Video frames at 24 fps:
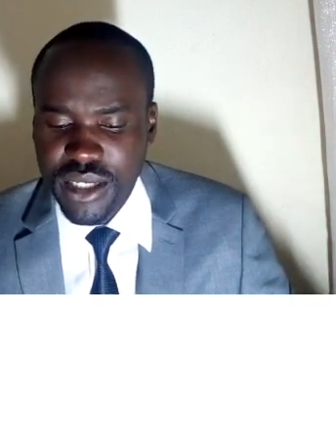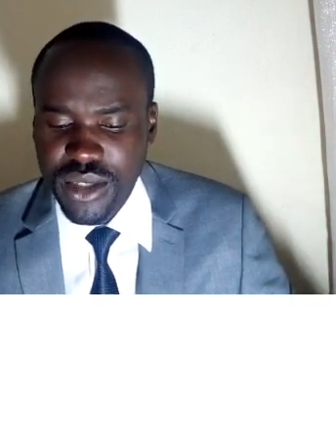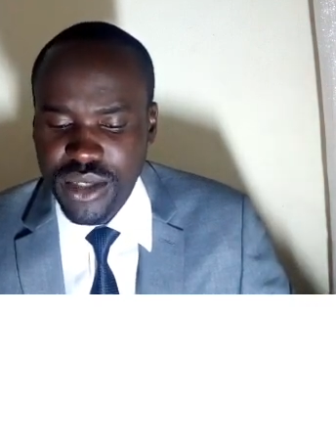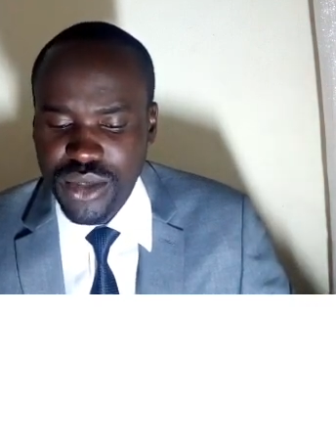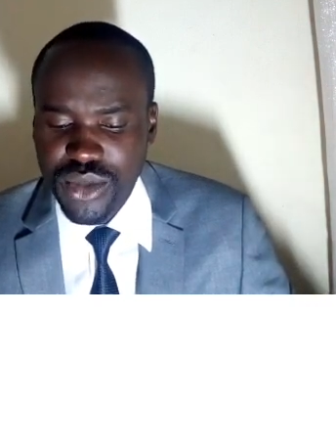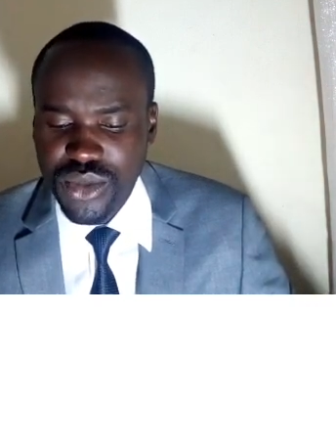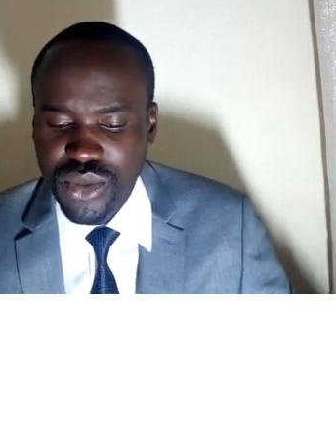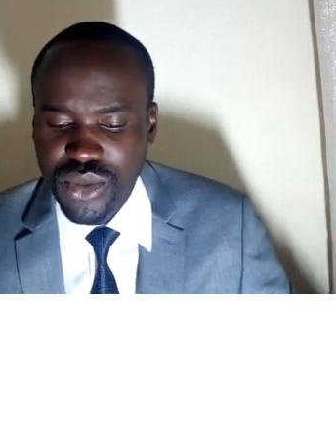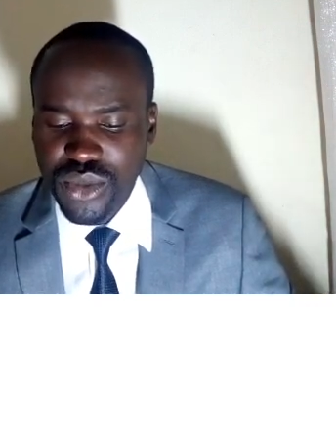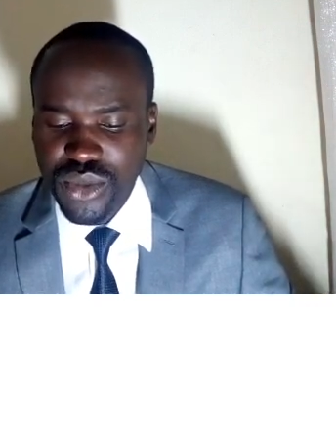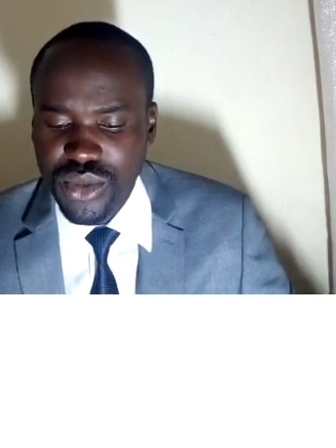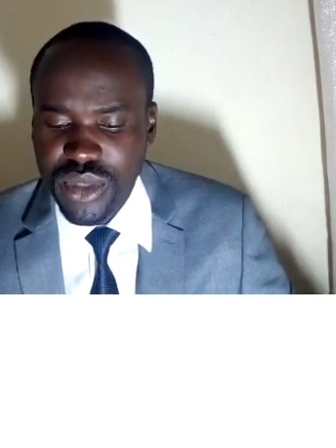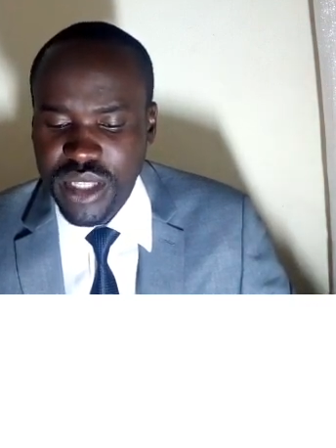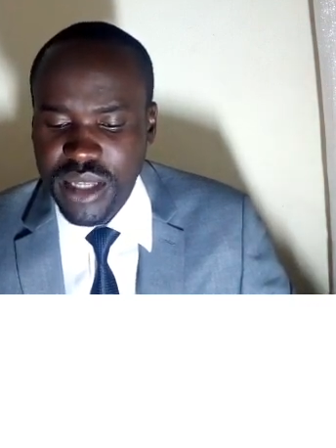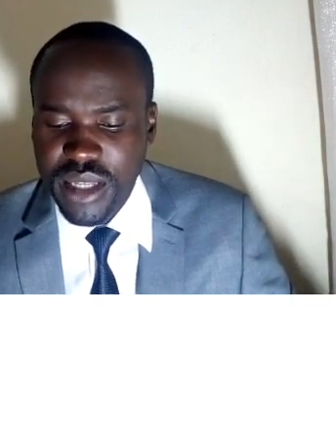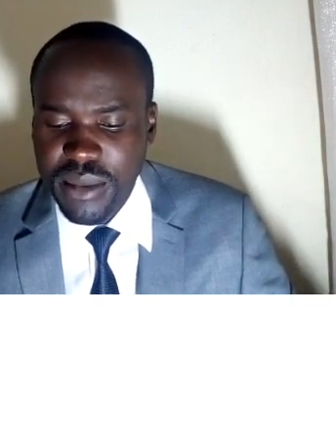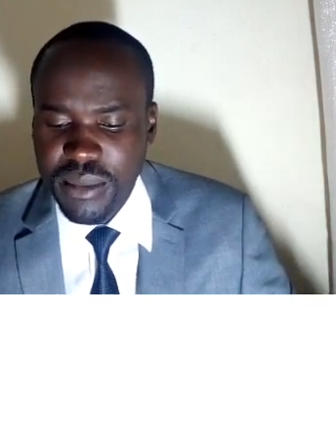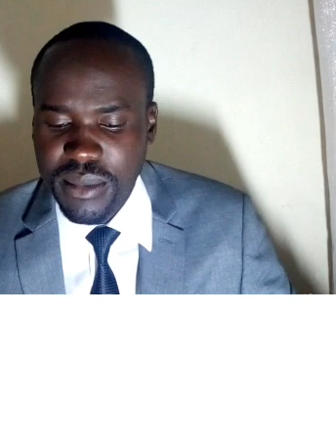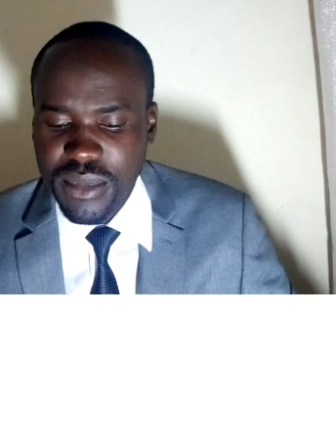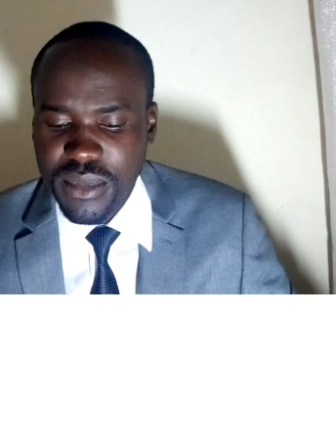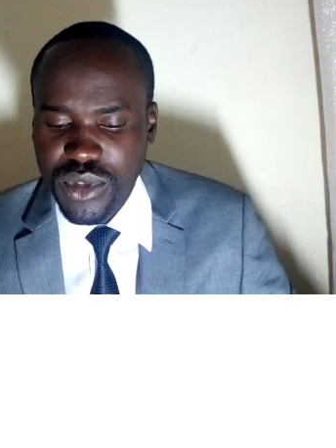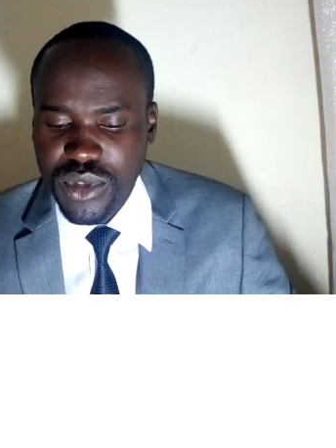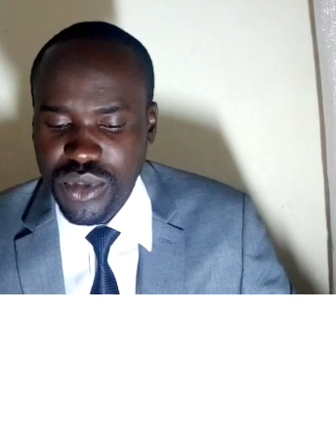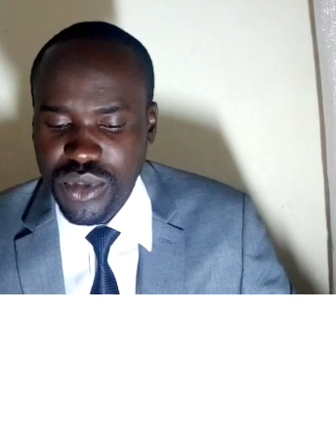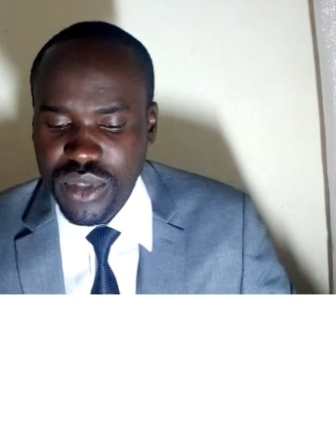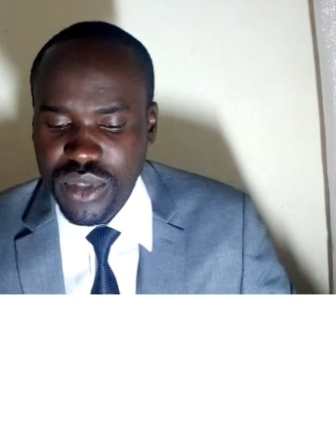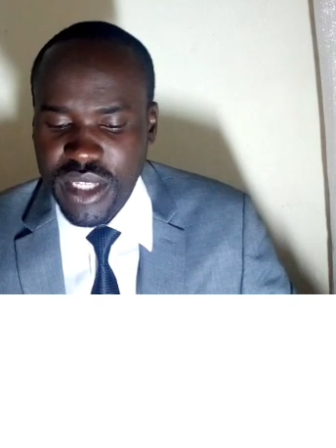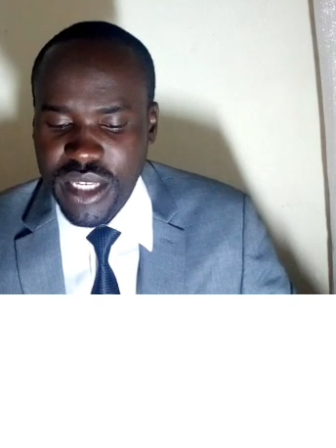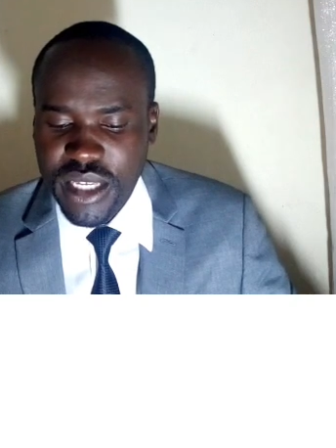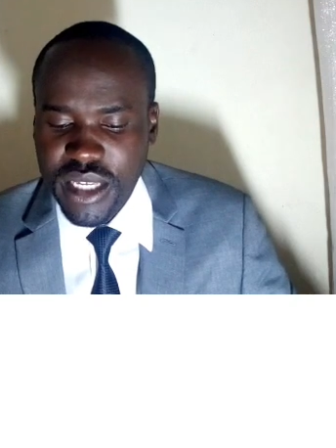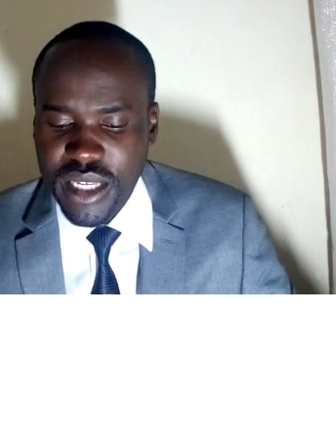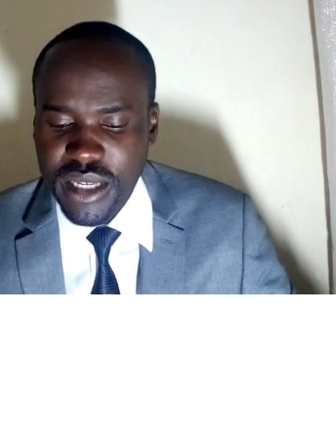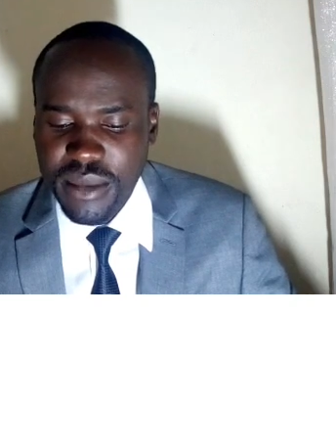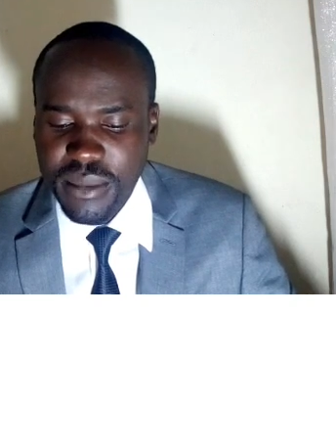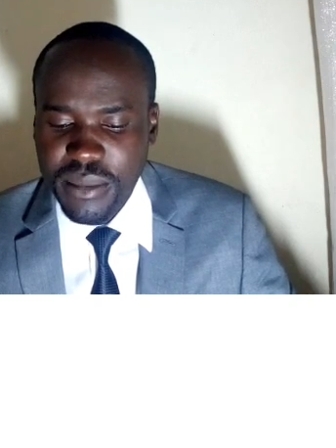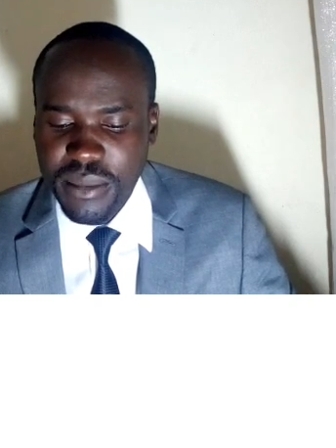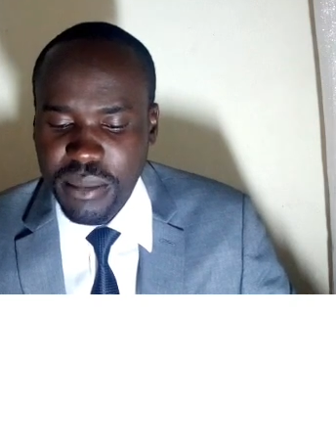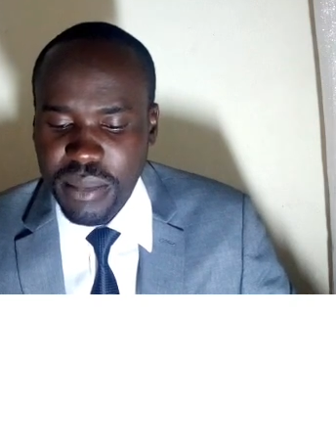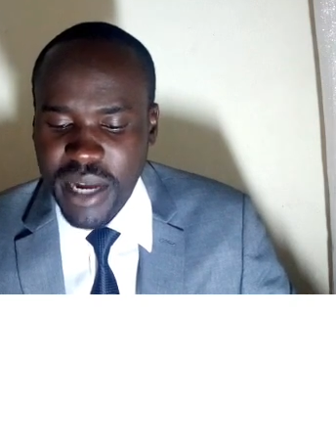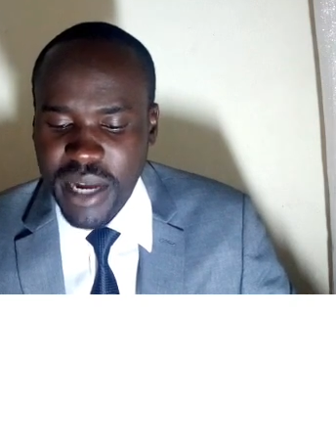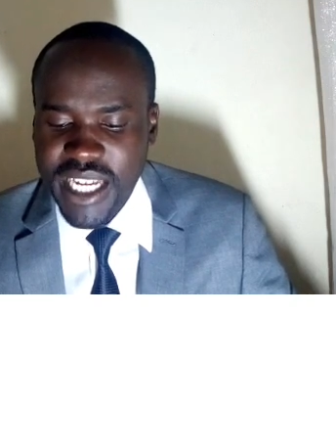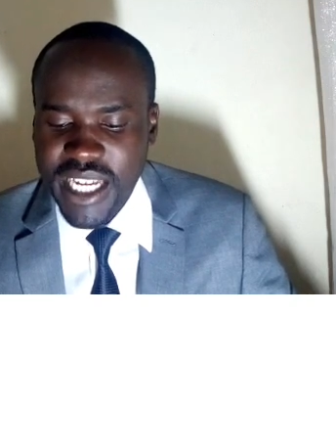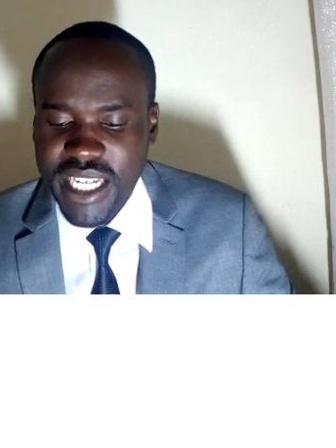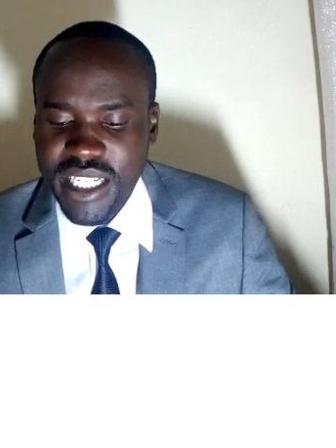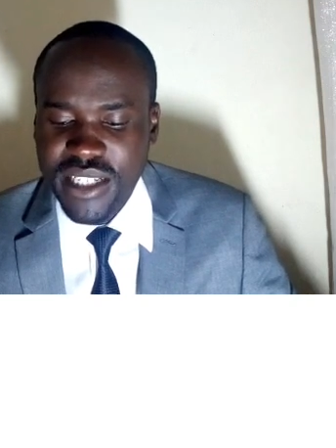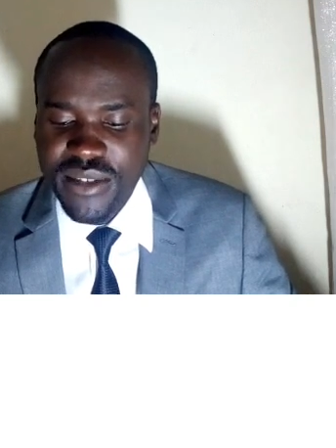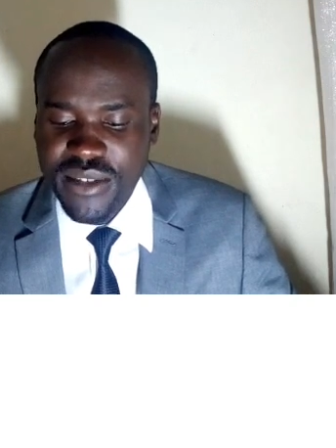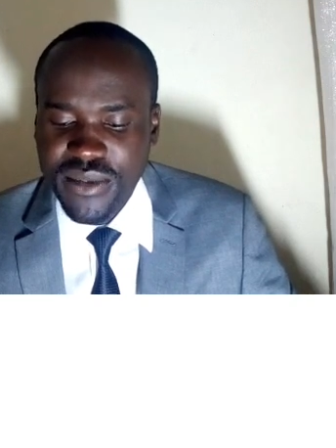to the
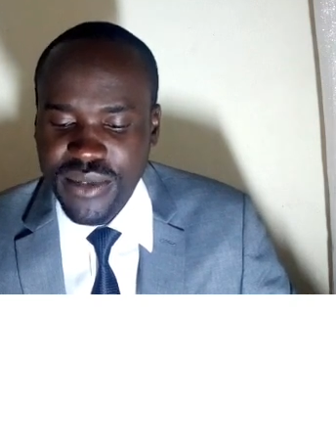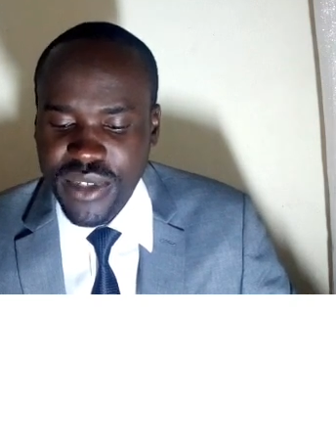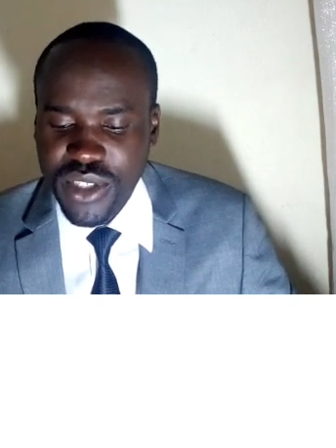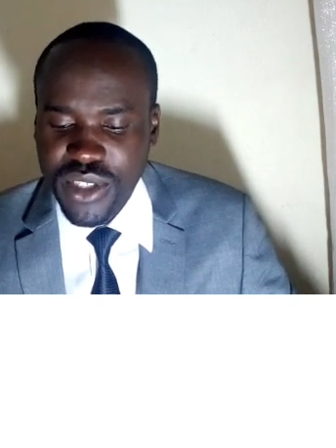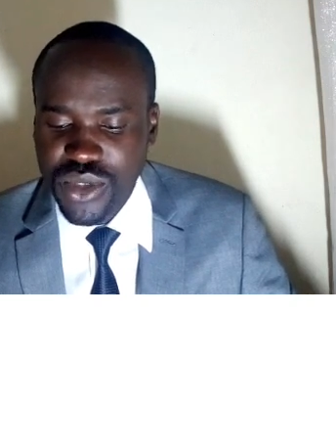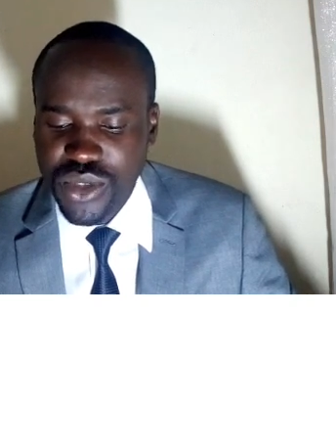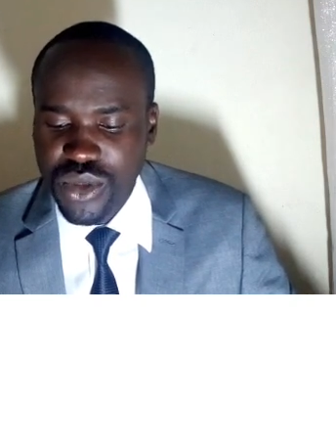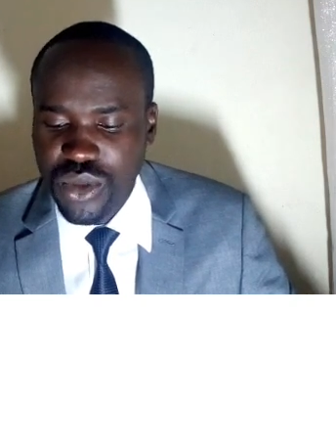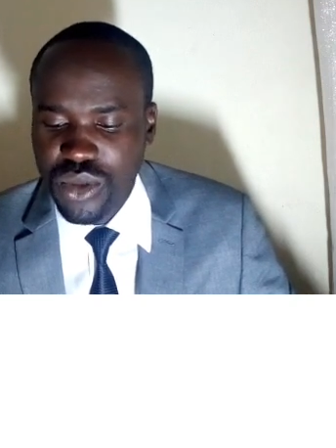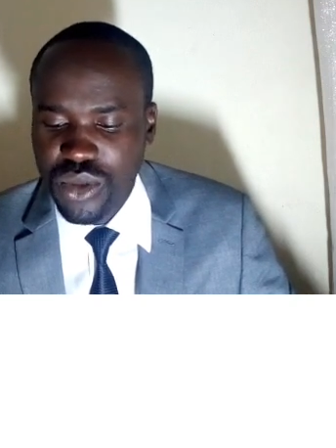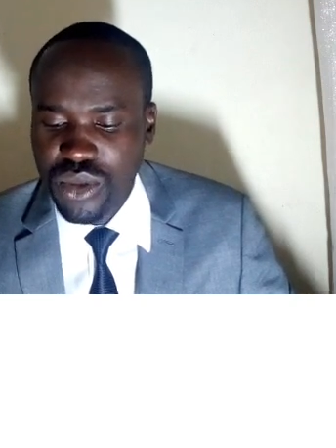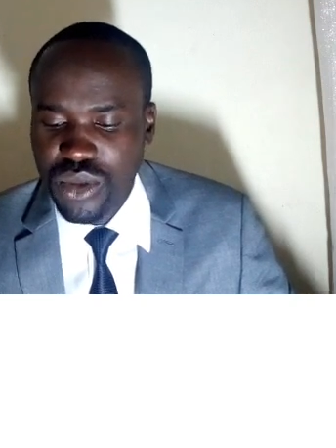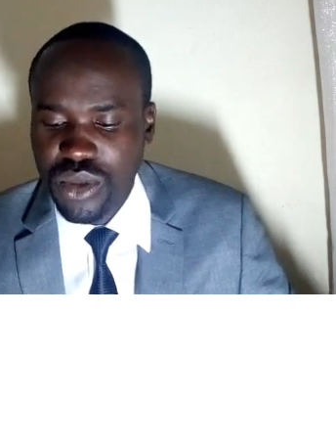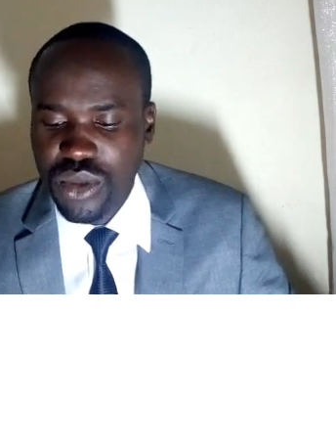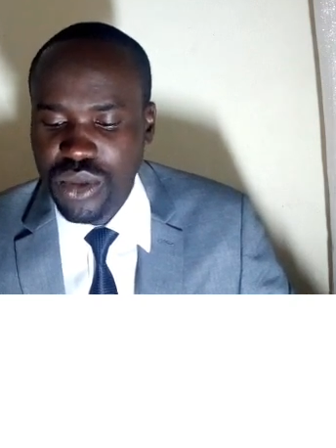packet vessel